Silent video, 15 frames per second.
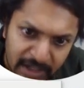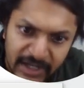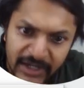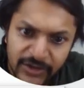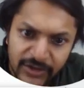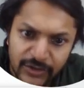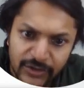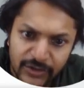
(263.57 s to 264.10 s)

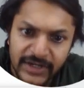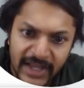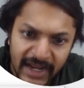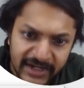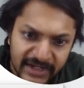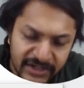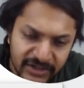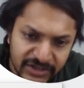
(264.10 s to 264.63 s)
into
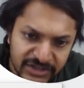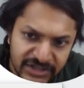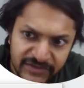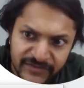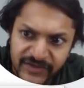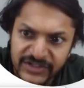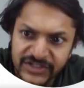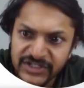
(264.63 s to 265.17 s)
kinetic
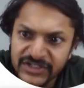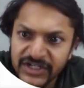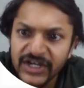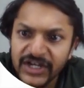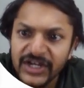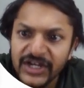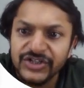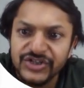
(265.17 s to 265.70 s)
energy, which is
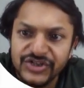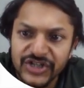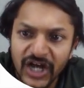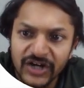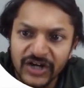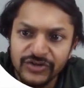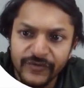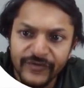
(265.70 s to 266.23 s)

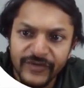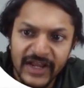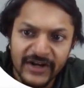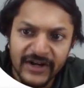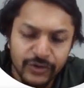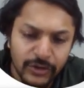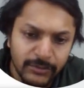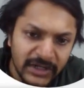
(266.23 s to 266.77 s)
charge of
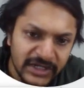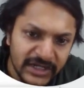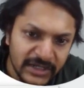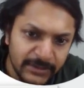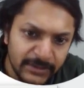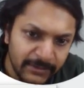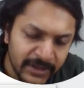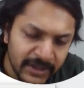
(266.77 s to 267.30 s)
electron
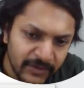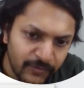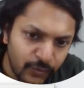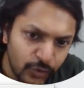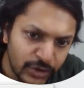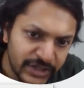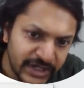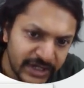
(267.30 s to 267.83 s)
multiplied by the
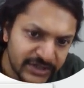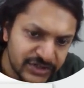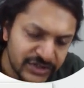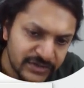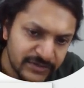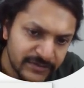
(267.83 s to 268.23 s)
voltage.